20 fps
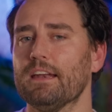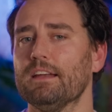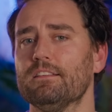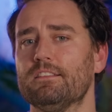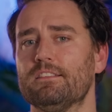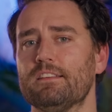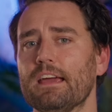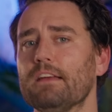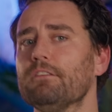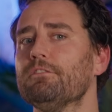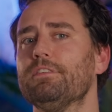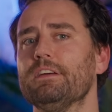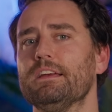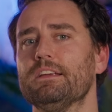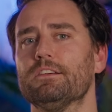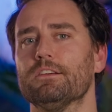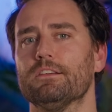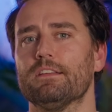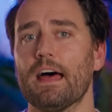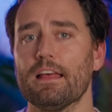an insane
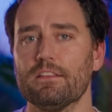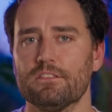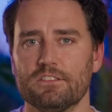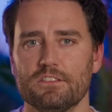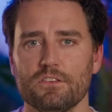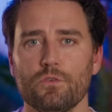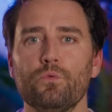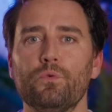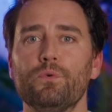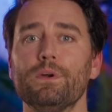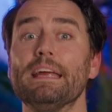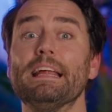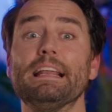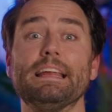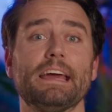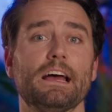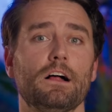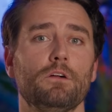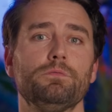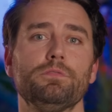feature. That's
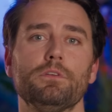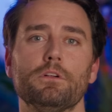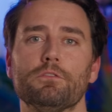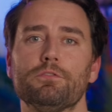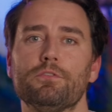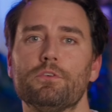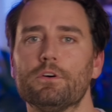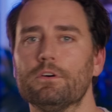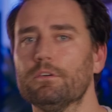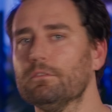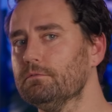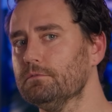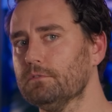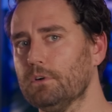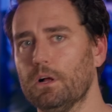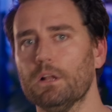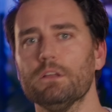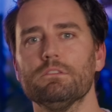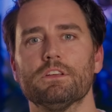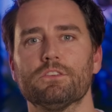really helpful for
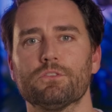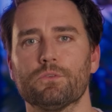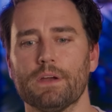all of us